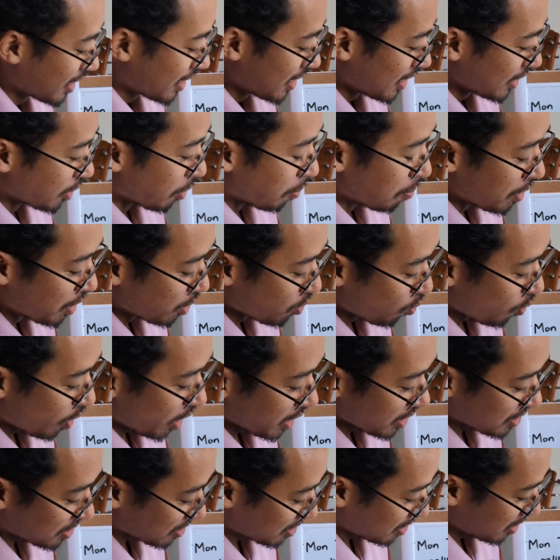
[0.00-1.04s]
the
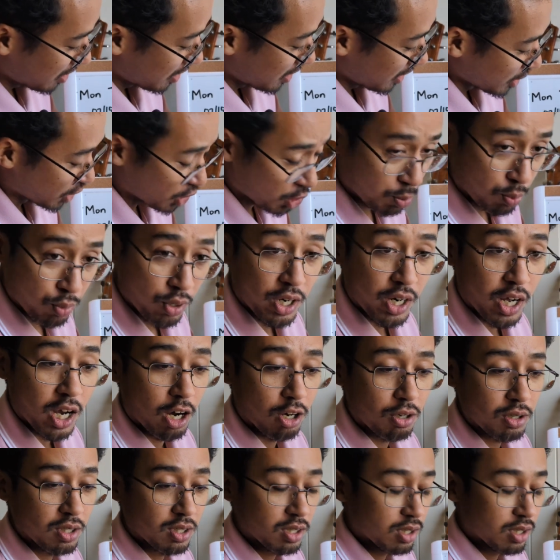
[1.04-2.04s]
Midwest is spread out.